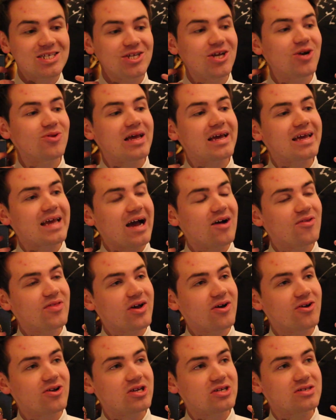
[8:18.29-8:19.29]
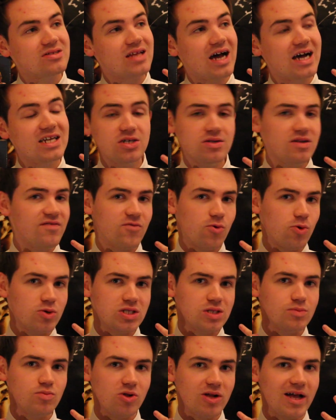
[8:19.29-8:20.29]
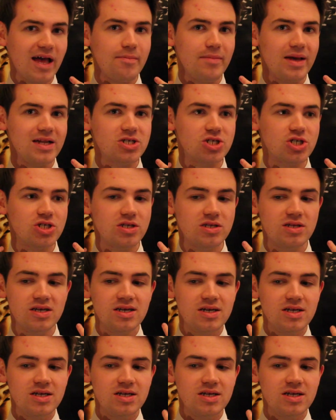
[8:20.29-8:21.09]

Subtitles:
to know like how they're gonna. I don't know if Quantum will get a mention.